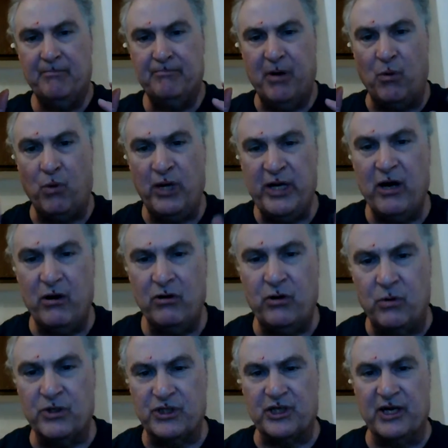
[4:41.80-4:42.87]
but we don't
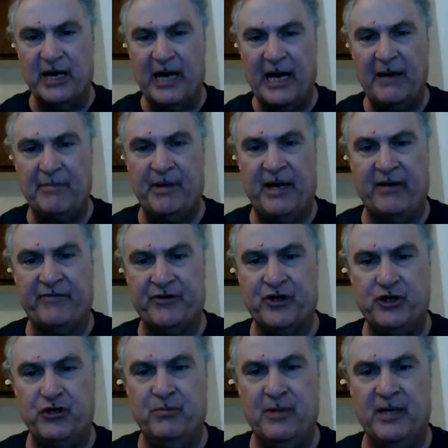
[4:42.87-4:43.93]
know what's going to happen after
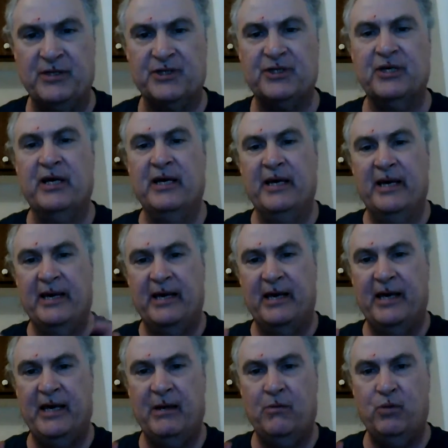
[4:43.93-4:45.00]
2 months,
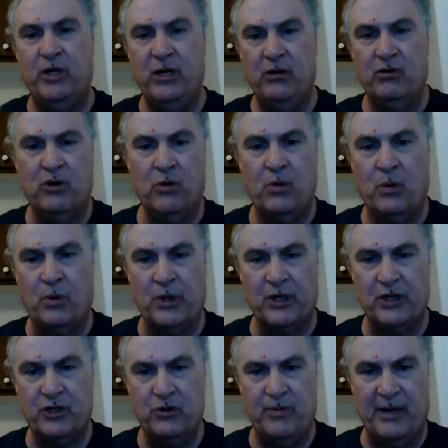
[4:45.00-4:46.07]
and we don't know what we're
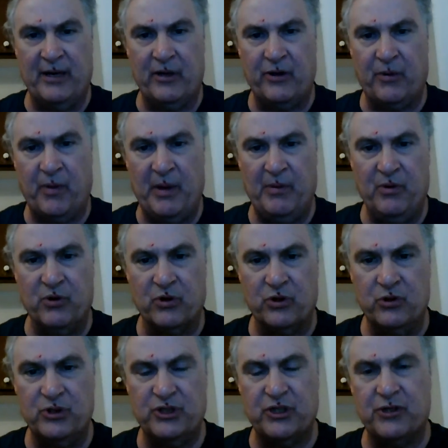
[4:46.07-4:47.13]
going to do about all the people who are
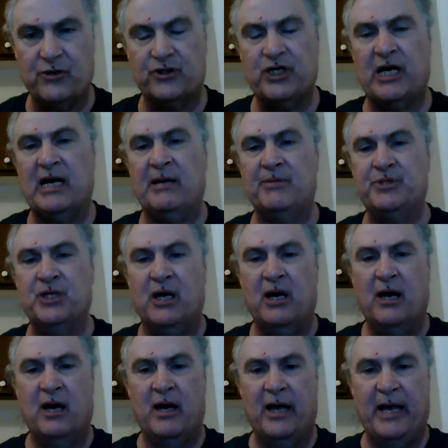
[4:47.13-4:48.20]
losing their jobs,
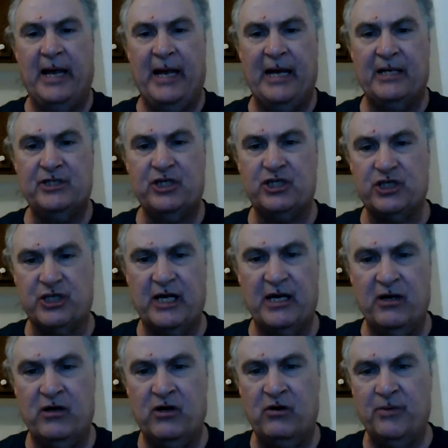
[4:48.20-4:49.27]
and just stay
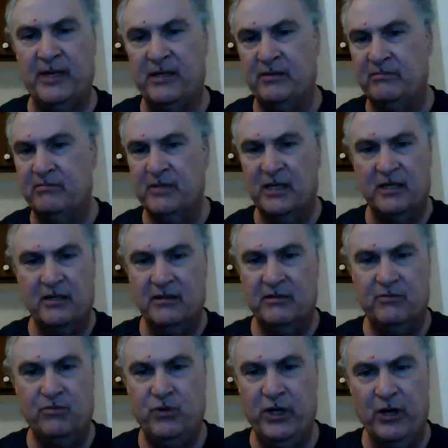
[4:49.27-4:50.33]
home, and
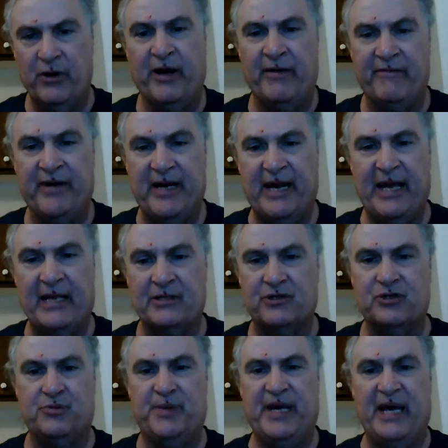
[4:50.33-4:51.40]
we don't have any
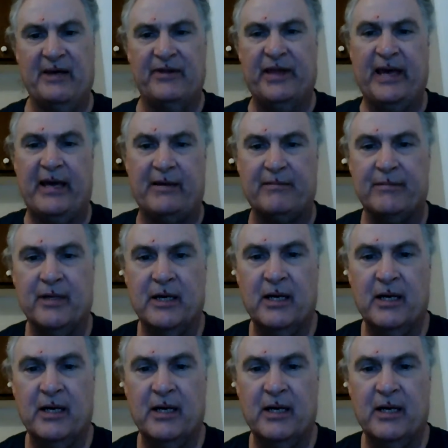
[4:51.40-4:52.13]
answers beyond that.